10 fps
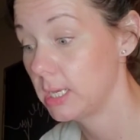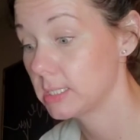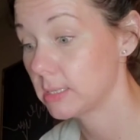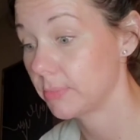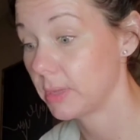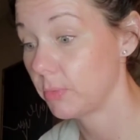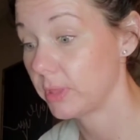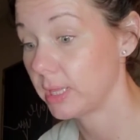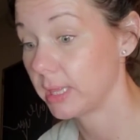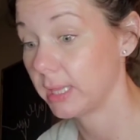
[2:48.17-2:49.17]
Something
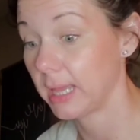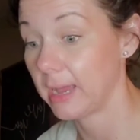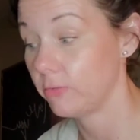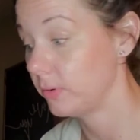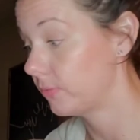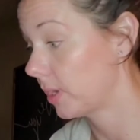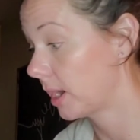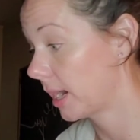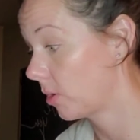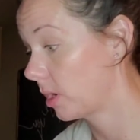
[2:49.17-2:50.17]
within the life. We've got
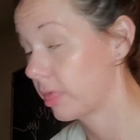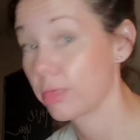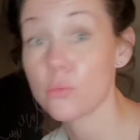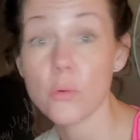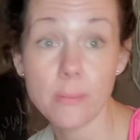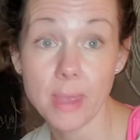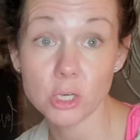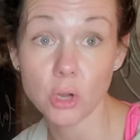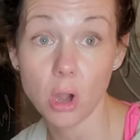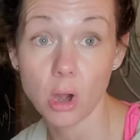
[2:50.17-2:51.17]
our 3
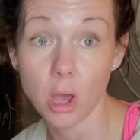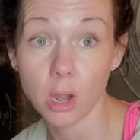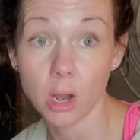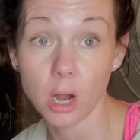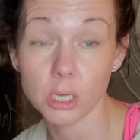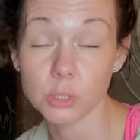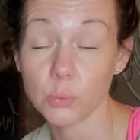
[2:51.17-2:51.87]
major arcana cards,